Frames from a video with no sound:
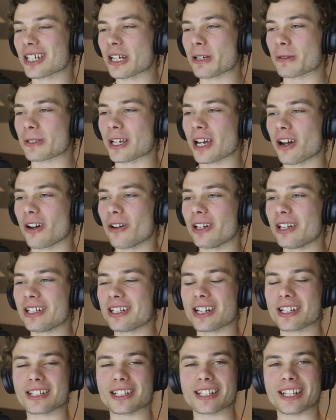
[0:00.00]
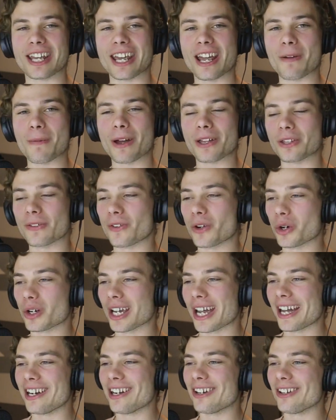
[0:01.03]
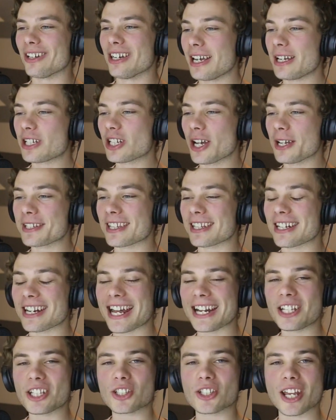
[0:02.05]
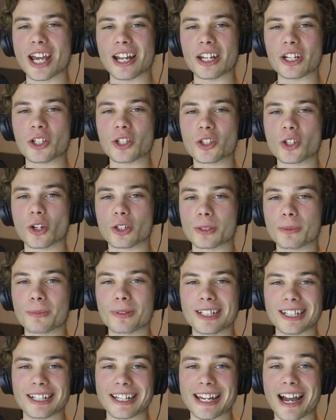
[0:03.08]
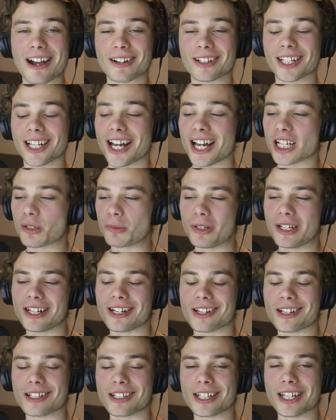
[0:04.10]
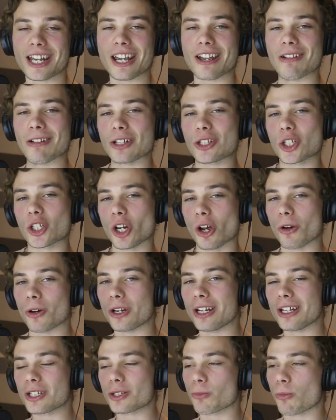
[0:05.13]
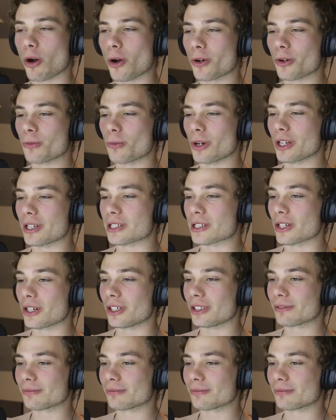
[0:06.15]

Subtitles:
keeps going. It doesn't care about the volcano. In terms of the nature scale, it just got completely outclassed, but it doesn't care. It's showing. It's rocking what it's got.